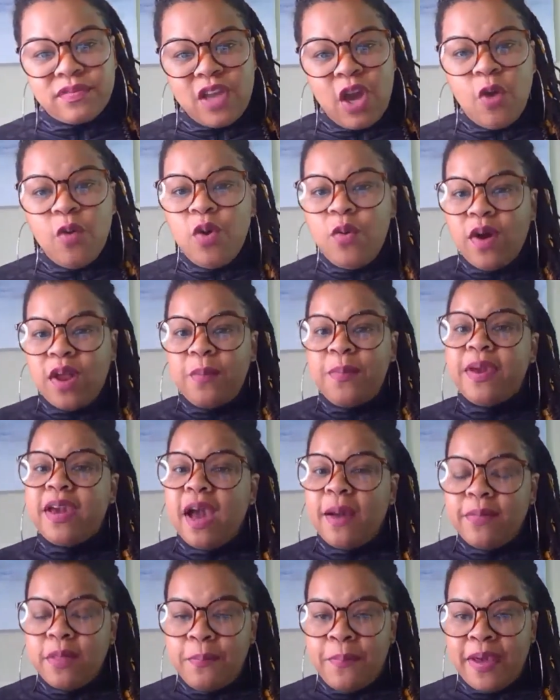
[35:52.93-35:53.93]
We want to
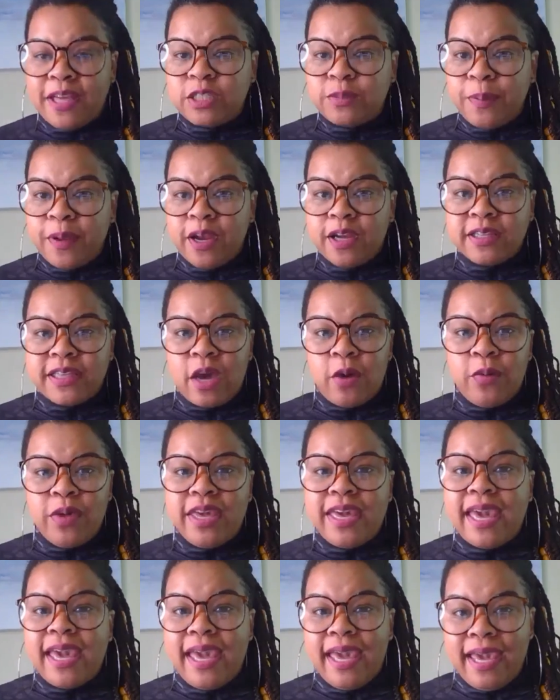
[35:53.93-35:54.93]
become the best parent that we
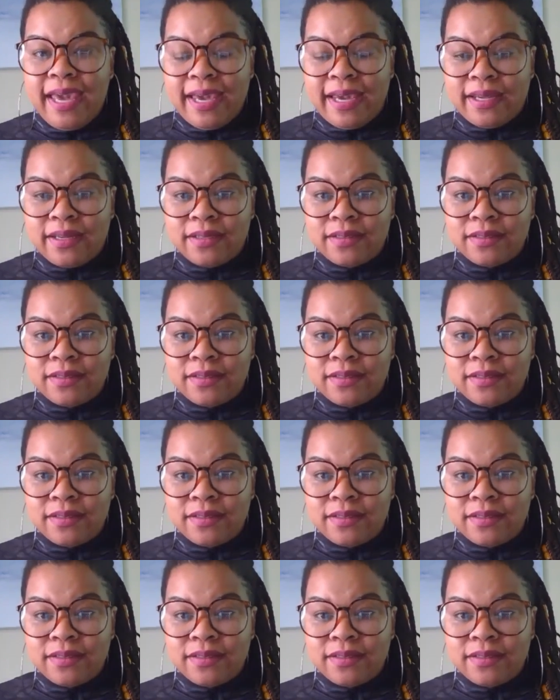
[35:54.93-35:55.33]
can.